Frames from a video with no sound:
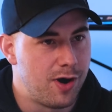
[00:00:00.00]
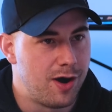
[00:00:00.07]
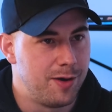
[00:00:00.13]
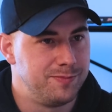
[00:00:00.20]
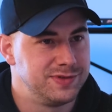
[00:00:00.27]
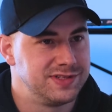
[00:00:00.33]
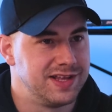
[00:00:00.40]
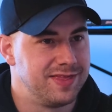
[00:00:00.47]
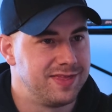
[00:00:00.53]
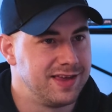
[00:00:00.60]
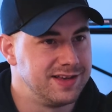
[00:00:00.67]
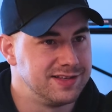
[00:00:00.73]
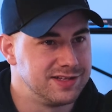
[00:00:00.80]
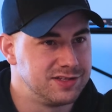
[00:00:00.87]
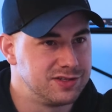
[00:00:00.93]
Pops and
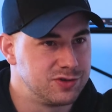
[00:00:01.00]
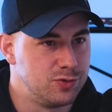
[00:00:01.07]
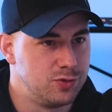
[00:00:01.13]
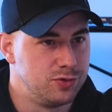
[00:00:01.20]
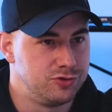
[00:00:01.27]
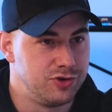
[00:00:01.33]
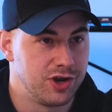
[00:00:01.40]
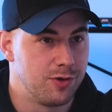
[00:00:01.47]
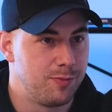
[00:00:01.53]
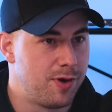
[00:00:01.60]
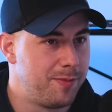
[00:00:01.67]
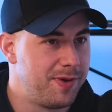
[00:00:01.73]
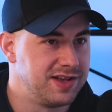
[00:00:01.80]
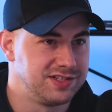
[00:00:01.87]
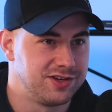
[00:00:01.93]
things at school. Drinko
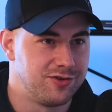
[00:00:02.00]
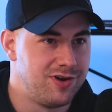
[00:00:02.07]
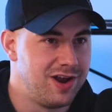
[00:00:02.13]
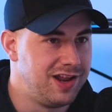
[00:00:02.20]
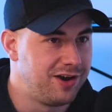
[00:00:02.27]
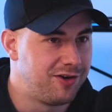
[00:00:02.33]
Pop has a really